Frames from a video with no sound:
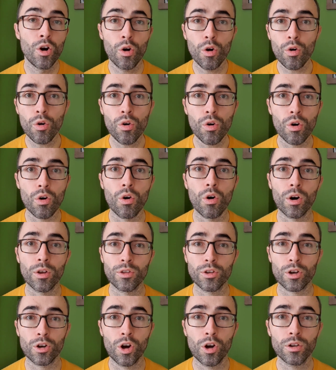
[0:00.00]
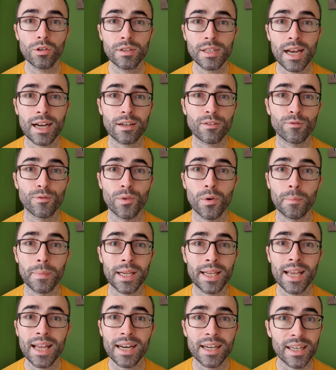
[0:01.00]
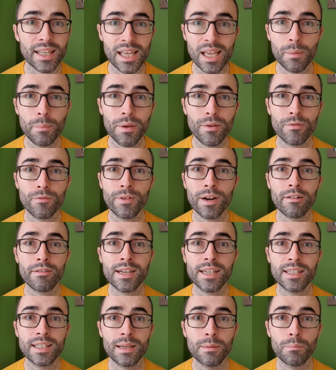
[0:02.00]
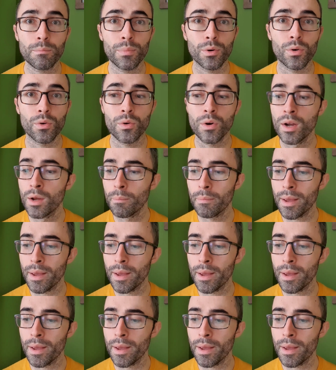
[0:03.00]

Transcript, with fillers: Or on the contact form, again, keep it very simple.